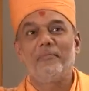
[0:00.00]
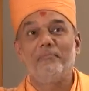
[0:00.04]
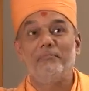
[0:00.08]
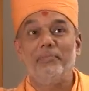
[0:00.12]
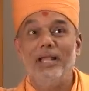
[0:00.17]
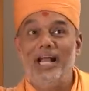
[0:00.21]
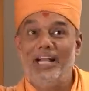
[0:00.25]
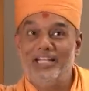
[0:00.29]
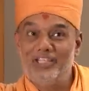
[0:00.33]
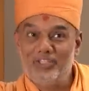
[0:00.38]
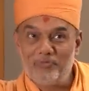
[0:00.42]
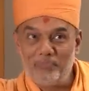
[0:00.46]

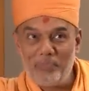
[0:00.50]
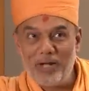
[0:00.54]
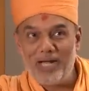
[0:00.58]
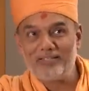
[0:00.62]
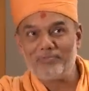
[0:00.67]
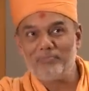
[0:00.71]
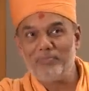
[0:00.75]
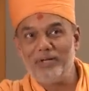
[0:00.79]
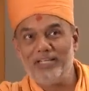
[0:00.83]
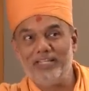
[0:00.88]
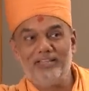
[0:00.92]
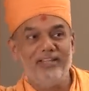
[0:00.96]
Plans
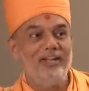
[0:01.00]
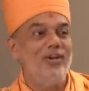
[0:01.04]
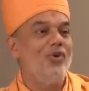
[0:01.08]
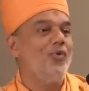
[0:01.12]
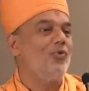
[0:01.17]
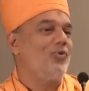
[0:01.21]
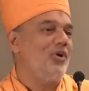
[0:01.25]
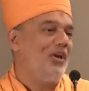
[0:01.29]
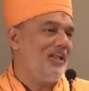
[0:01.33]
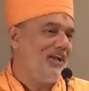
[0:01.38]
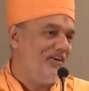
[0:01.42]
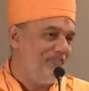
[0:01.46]
passed by in the
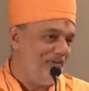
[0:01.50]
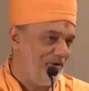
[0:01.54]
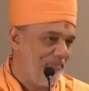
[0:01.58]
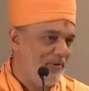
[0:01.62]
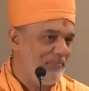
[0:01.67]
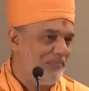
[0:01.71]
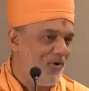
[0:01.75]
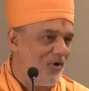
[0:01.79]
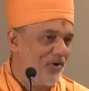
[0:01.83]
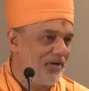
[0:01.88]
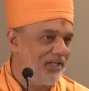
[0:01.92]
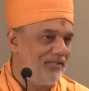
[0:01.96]
local
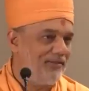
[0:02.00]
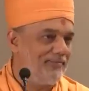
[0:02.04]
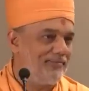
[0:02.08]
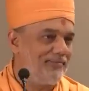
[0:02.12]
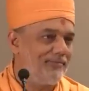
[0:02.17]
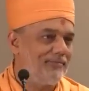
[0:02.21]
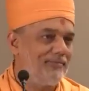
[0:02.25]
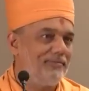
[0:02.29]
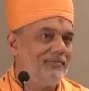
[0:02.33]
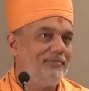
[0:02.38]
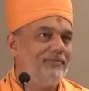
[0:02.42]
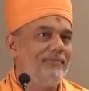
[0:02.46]
government
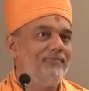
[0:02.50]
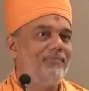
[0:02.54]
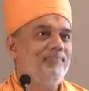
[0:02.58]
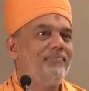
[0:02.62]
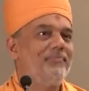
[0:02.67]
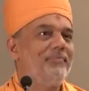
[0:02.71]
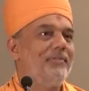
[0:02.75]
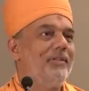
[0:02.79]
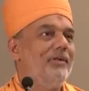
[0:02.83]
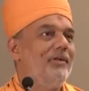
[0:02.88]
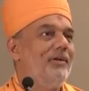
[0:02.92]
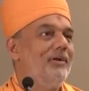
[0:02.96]
bodies.
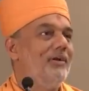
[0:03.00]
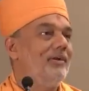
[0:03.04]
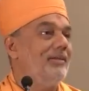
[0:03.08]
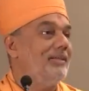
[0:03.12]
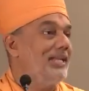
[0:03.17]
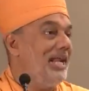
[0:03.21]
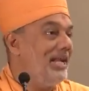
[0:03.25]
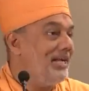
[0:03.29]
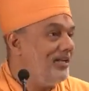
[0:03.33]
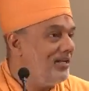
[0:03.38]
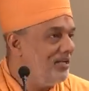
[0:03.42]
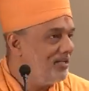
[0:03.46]

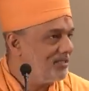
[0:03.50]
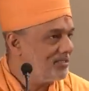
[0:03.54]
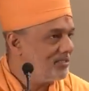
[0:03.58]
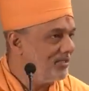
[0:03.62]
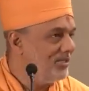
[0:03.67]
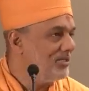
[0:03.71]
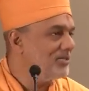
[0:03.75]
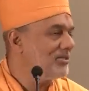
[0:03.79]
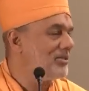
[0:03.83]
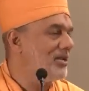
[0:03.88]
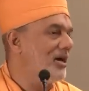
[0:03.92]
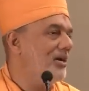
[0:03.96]
Tenders
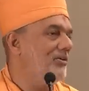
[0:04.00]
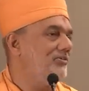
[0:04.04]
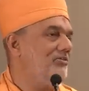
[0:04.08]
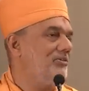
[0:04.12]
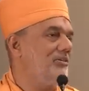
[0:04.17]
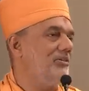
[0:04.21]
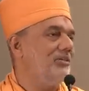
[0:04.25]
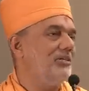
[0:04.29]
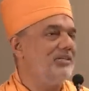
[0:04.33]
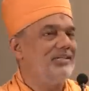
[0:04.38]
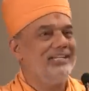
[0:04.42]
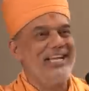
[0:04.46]
dished
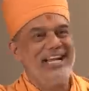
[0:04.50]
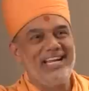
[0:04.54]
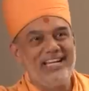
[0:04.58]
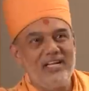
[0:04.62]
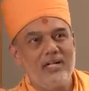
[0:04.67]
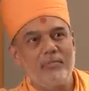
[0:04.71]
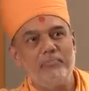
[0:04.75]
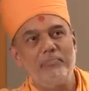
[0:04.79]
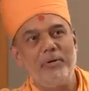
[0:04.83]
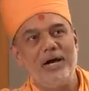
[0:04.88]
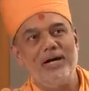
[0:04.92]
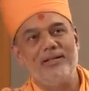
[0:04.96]
out.
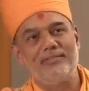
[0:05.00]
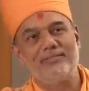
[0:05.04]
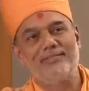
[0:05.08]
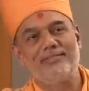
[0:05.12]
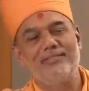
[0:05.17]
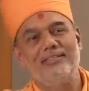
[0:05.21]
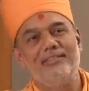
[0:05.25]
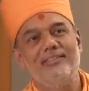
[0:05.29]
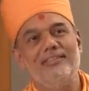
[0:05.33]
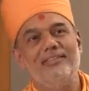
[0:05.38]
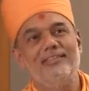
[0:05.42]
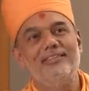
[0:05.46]
Tender passed.